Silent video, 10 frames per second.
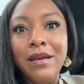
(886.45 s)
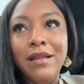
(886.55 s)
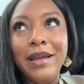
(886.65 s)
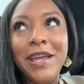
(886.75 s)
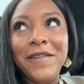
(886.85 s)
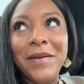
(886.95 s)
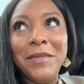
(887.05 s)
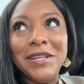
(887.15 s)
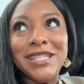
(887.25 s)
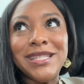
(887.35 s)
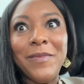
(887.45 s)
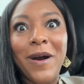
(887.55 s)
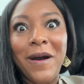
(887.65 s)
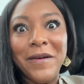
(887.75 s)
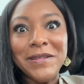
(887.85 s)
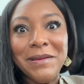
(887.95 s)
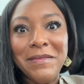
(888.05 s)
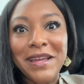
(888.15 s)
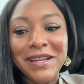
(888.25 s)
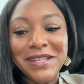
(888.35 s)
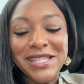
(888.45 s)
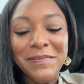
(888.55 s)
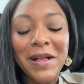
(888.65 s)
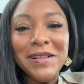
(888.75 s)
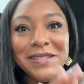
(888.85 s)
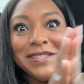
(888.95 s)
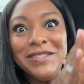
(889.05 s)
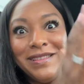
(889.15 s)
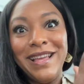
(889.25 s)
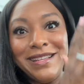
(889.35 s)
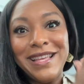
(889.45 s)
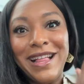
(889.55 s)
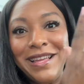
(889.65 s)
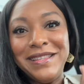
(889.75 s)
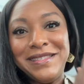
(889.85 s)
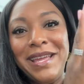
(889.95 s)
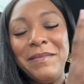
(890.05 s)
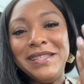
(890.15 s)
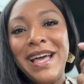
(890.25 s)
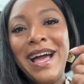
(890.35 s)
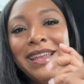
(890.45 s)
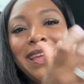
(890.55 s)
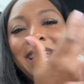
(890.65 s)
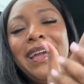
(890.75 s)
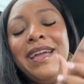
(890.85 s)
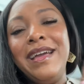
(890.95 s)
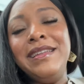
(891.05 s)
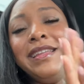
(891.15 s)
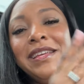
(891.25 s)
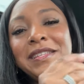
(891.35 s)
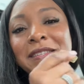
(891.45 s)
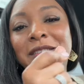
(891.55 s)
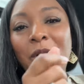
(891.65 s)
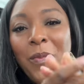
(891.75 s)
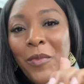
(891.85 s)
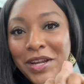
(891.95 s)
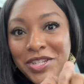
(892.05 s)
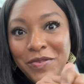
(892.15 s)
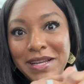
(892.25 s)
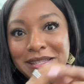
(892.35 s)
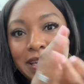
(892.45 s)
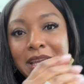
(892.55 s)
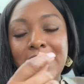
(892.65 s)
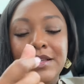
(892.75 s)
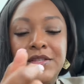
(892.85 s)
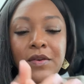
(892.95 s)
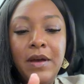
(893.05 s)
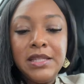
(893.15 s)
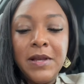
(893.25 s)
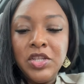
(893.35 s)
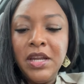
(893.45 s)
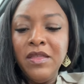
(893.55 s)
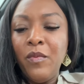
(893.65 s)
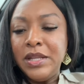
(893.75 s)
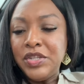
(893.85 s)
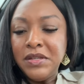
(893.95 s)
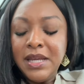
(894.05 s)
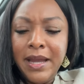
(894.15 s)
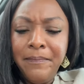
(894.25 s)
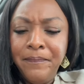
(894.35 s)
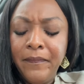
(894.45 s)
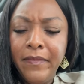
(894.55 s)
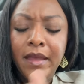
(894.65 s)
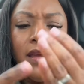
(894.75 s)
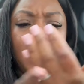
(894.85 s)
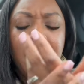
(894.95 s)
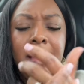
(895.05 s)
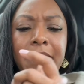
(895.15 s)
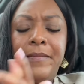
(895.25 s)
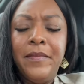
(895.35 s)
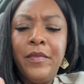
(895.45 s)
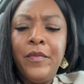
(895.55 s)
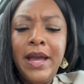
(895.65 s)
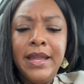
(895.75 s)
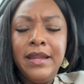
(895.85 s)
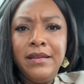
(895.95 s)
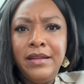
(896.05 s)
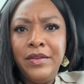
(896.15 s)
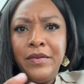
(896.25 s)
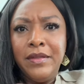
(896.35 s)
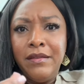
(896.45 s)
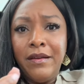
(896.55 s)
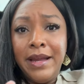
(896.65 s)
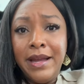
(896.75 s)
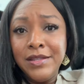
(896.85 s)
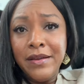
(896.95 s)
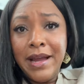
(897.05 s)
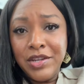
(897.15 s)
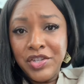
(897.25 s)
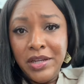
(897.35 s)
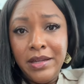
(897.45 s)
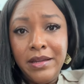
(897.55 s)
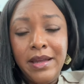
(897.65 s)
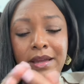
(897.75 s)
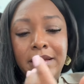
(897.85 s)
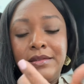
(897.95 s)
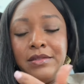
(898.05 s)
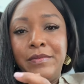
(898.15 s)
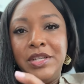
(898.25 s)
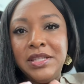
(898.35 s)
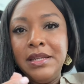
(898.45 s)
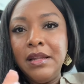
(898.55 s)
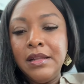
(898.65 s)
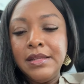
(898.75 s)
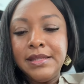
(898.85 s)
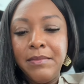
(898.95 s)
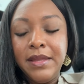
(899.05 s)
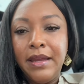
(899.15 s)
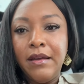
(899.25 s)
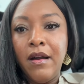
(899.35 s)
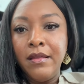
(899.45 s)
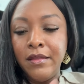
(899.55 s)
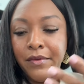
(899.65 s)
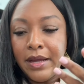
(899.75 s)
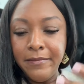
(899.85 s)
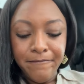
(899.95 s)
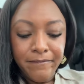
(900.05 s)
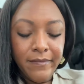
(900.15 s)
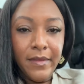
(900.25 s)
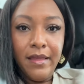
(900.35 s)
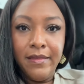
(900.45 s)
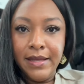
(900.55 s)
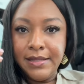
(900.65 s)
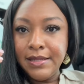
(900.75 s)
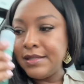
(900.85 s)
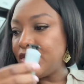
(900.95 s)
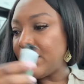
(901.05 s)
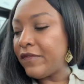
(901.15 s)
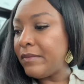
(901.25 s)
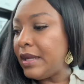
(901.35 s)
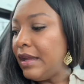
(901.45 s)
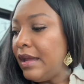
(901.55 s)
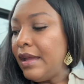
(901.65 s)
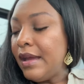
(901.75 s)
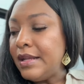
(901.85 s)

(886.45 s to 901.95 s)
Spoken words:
like if I'm in a spa or something. Like, it smells exactly the same as that, and it is so moisturizing. So especially in the winter time, when, you know, our hands are ashy and we just need a little something on the run, this does the trick for me, and it